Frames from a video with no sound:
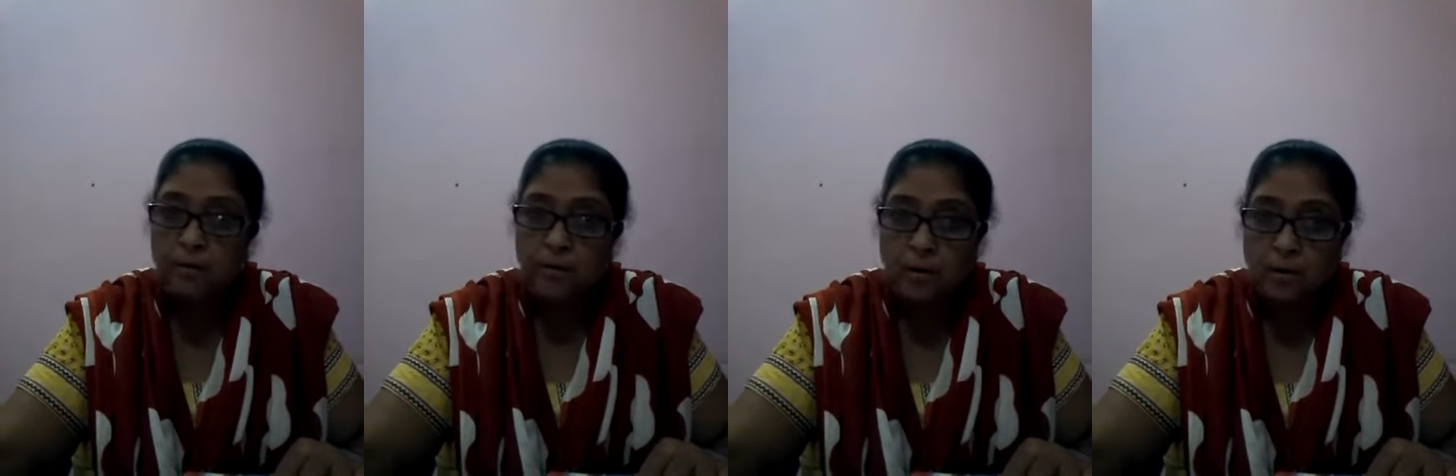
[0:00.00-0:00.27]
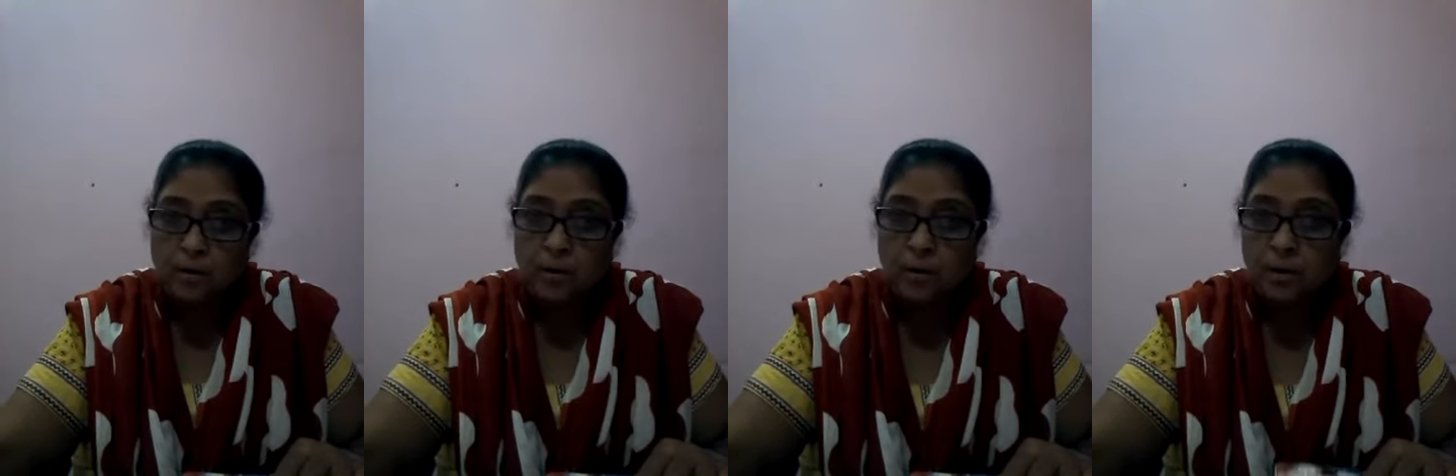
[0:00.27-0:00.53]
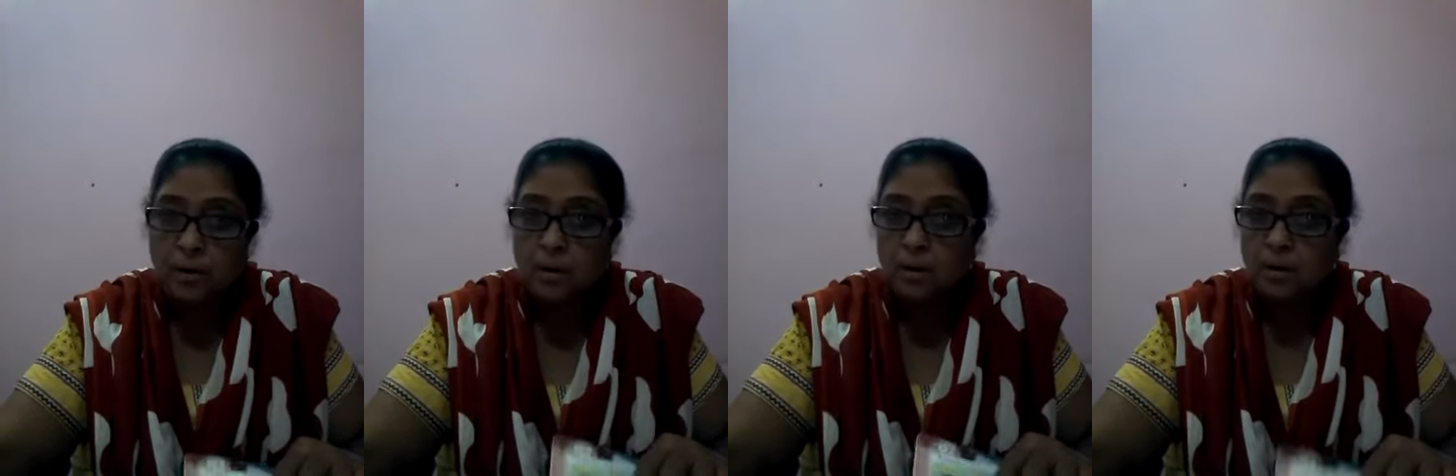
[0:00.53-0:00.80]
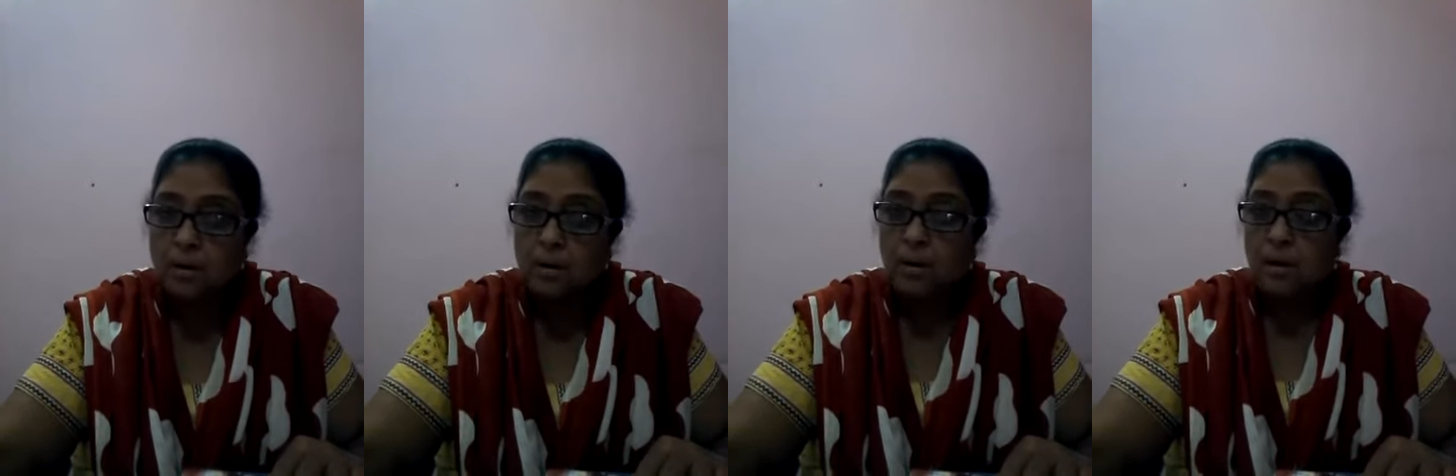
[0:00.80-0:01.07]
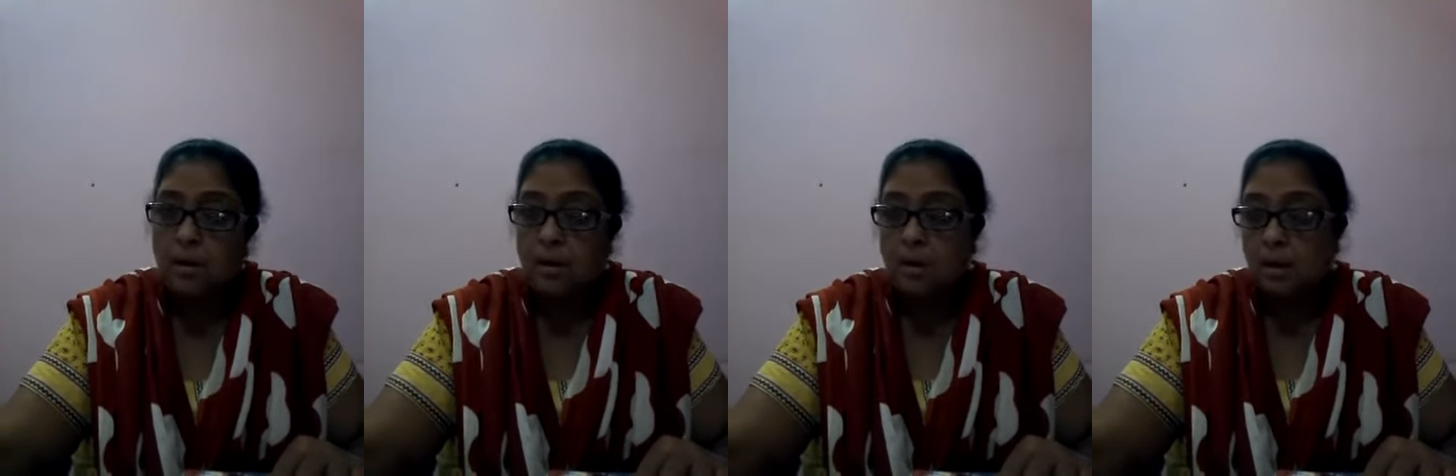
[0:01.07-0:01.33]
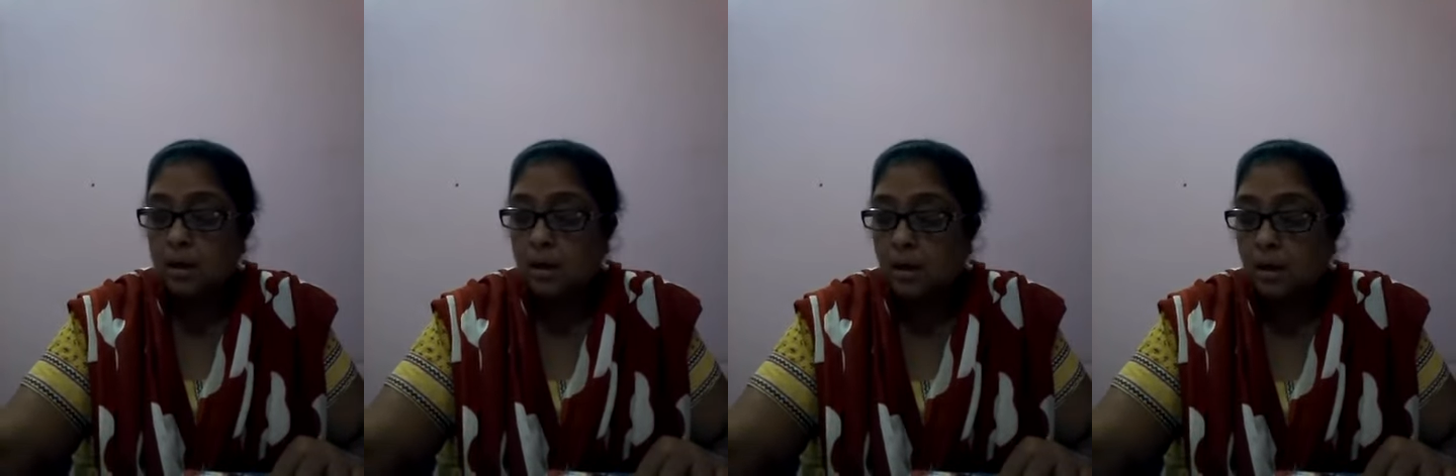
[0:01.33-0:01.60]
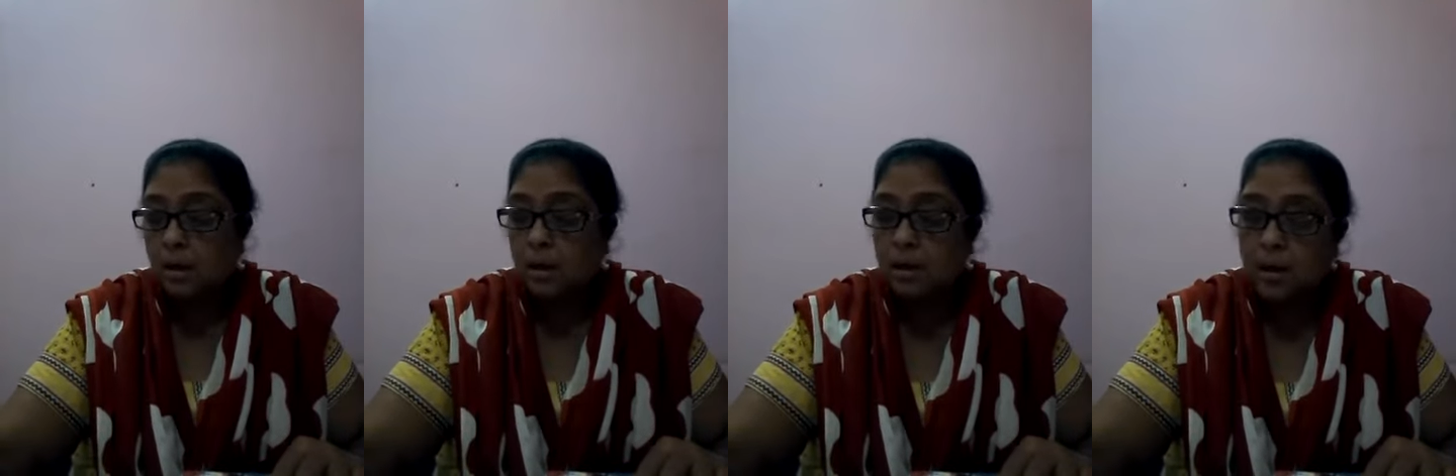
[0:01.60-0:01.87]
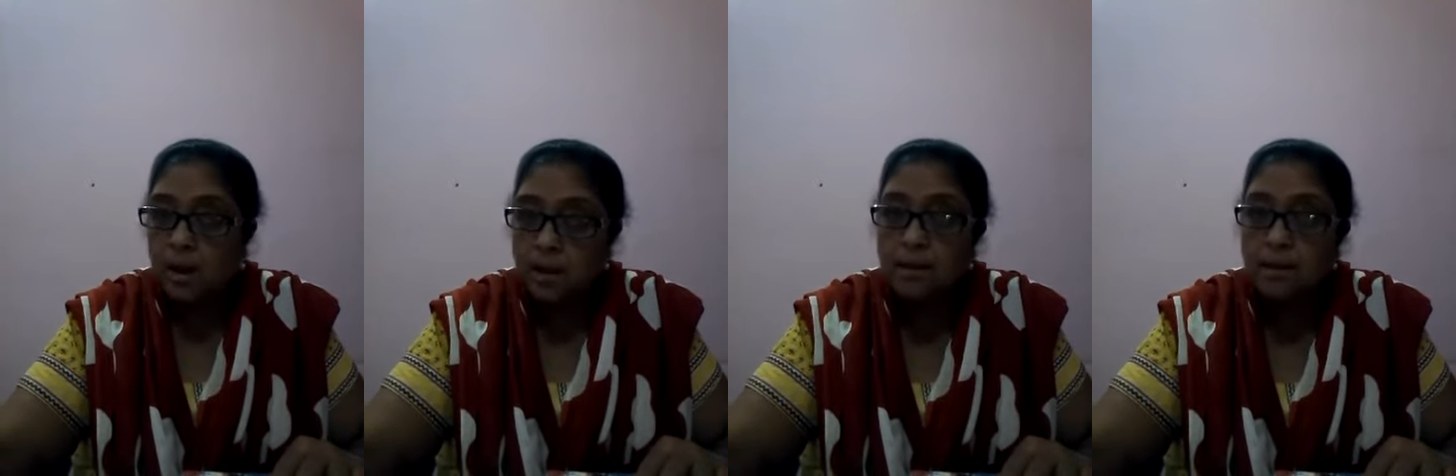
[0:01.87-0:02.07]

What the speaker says: Frost, he